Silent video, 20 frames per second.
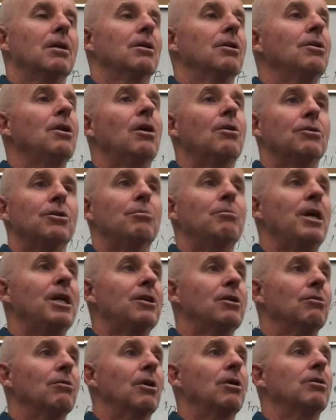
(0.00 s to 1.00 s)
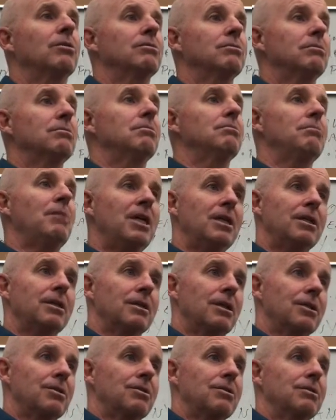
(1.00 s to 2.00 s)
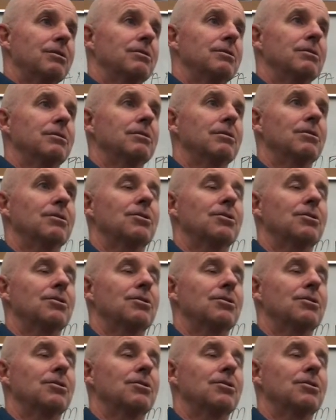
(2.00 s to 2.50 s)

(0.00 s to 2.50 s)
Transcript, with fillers: No, you make your own mailing list. Oh.